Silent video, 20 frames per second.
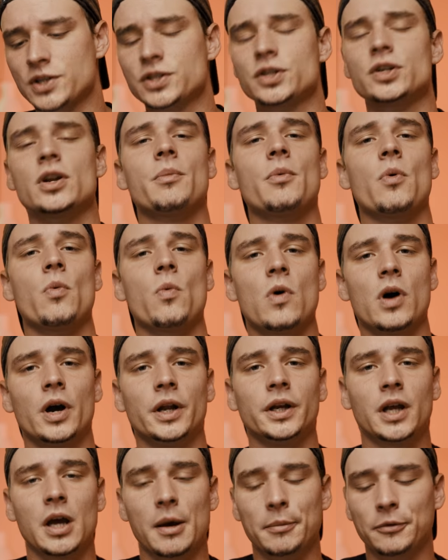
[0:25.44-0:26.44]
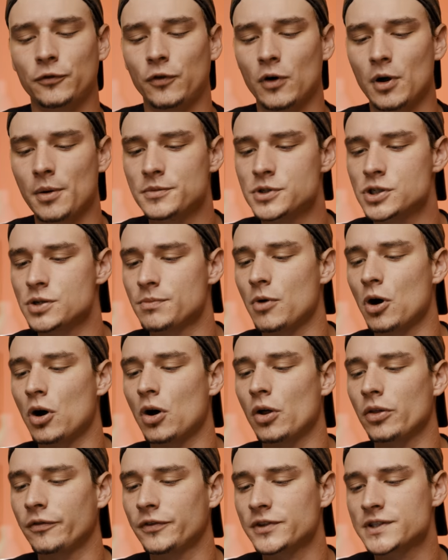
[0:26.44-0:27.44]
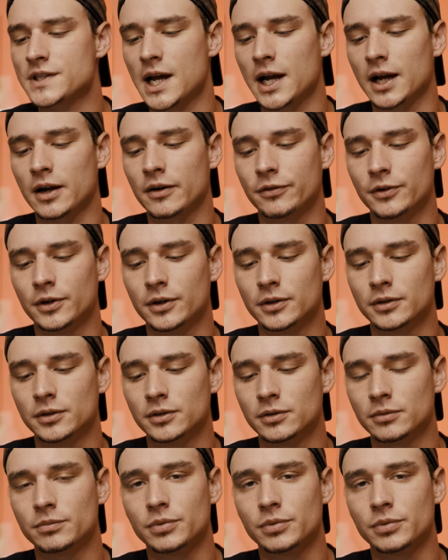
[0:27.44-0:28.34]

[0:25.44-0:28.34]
Question number one comes from Jamal the photographer.